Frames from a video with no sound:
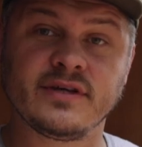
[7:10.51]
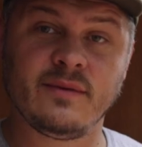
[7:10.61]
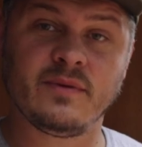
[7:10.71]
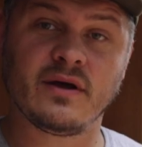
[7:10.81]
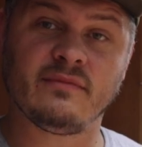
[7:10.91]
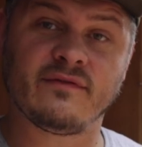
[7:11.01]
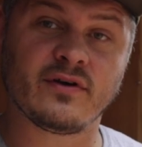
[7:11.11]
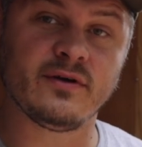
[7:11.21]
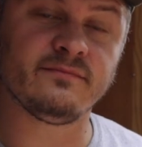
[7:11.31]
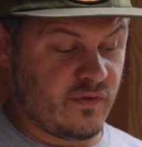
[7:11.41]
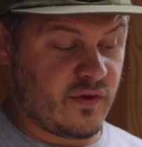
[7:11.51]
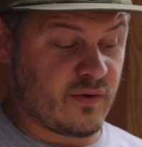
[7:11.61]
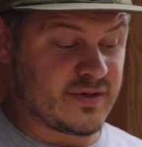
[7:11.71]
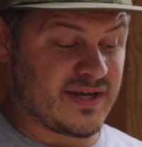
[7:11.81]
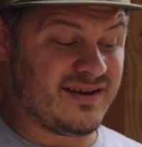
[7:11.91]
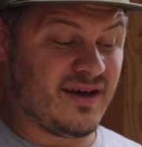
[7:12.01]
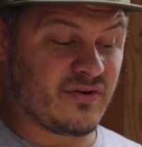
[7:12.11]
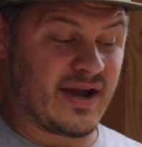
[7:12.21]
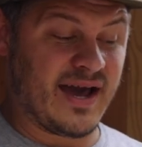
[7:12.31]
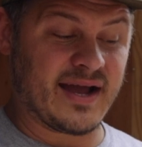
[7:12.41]
Keep it up, my friend. There was
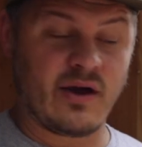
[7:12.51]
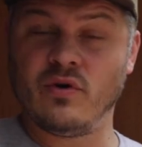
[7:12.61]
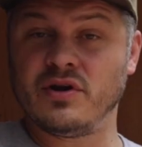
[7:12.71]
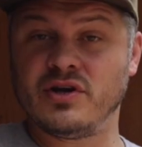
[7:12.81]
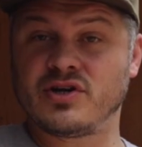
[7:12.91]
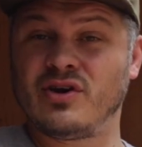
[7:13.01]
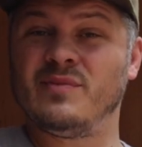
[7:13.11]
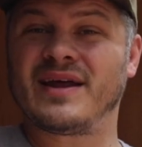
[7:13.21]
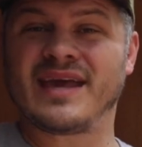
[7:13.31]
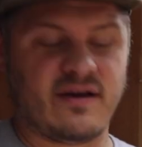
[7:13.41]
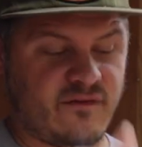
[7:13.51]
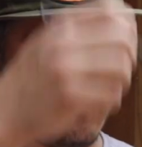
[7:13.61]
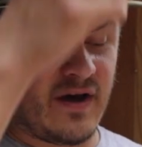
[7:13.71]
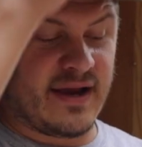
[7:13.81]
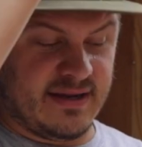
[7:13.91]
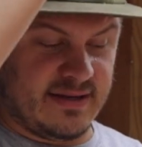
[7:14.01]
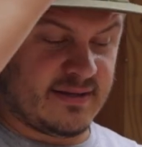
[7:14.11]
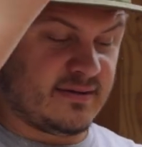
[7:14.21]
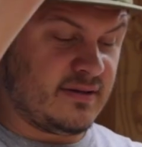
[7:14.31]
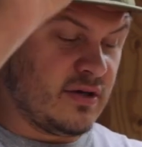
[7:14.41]
another hack I wanted to show you, but I can't find it.
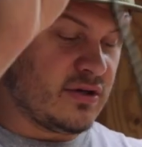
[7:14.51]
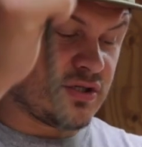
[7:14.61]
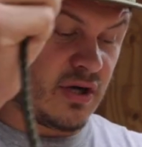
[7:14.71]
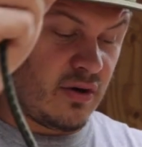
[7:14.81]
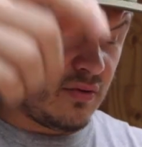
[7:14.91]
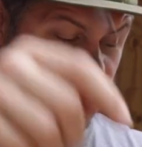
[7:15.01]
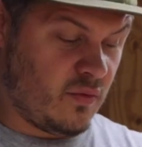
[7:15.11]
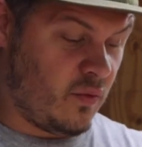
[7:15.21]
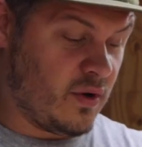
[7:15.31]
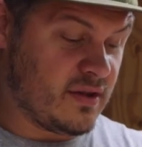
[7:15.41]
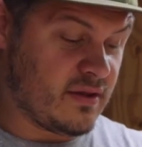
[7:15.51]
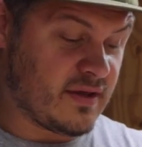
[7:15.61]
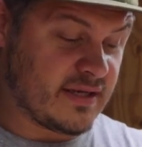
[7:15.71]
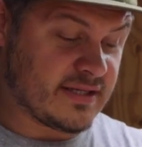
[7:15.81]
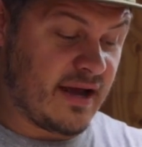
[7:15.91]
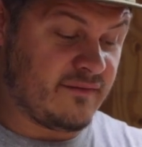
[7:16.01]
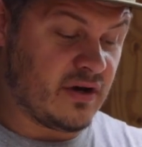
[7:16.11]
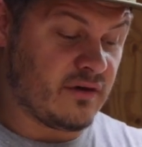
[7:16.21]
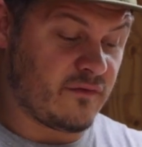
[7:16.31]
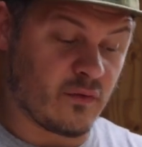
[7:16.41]
So one of the things I've
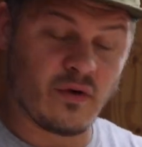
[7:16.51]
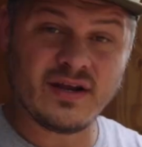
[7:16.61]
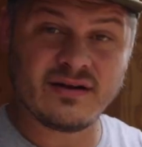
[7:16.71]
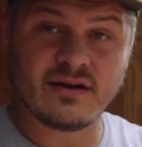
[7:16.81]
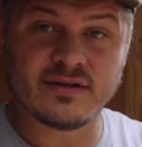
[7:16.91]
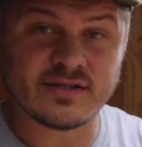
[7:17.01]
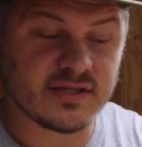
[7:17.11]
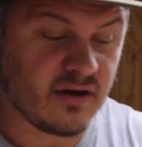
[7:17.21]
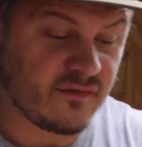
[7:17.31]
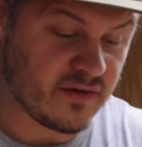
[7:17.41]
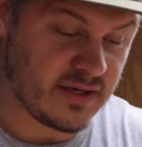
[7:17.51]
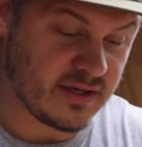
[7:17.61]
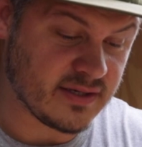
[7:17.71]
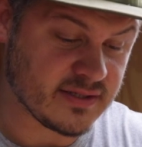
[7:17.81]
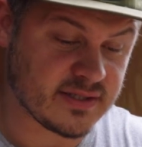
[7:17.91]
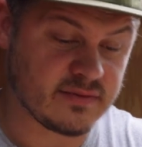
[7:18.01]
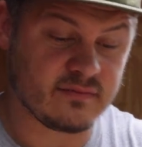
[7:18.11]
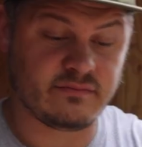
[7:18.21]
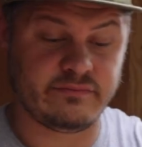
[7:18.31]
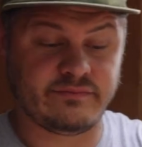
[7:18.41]
done for run and gun stuff is
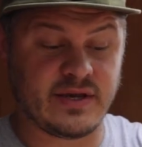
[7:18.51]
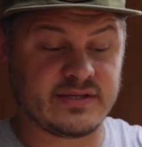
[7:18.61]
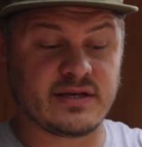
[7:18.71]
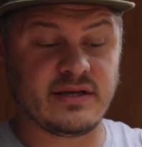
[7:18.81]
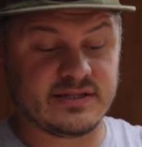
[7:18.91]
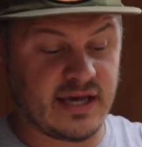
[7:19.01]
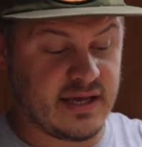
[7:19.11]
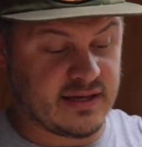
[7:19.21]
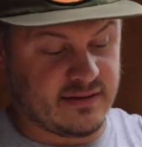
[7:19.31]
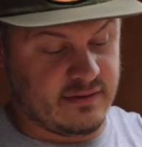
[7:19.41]
basically take